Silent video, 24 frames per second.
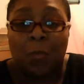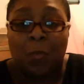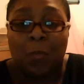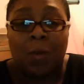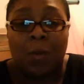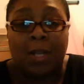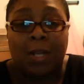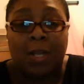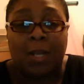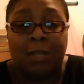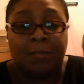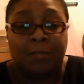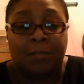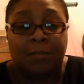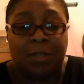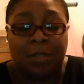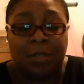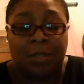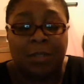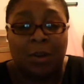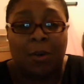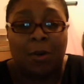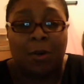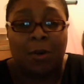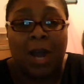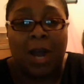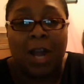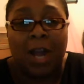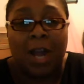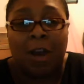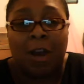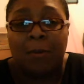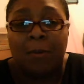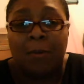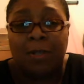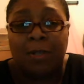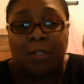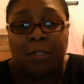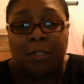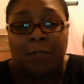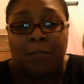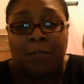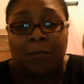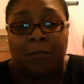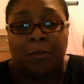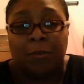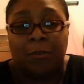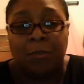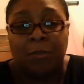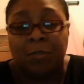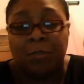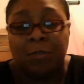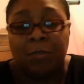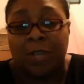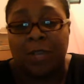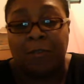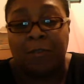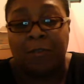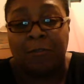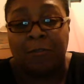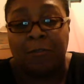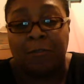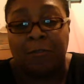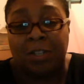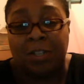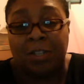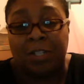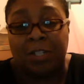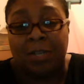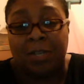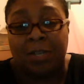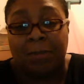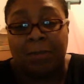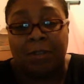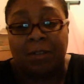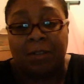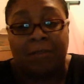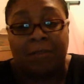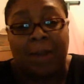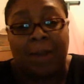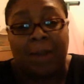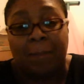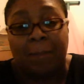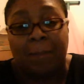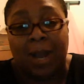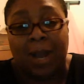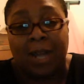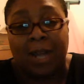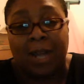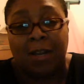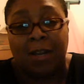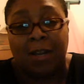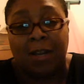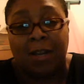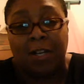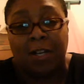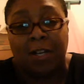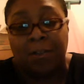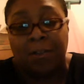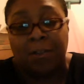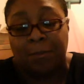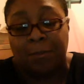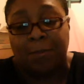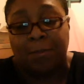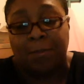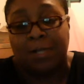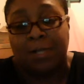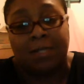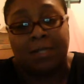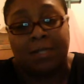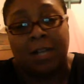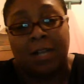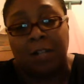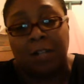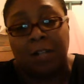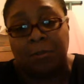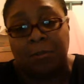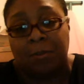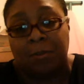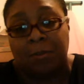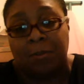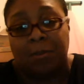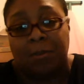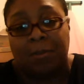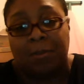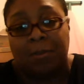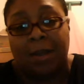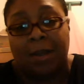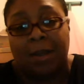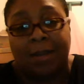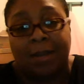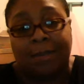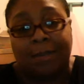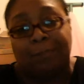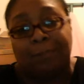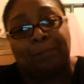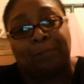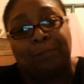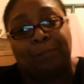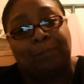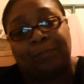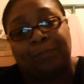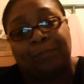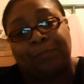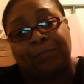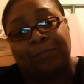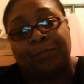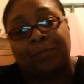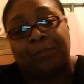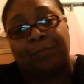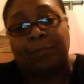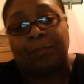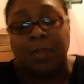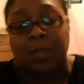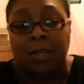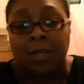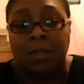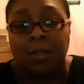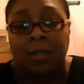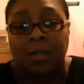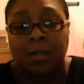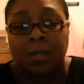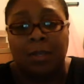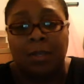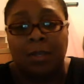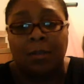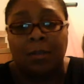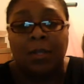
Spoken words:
I always look for who's giving free shipping if I buy $100+ worth of product. You know,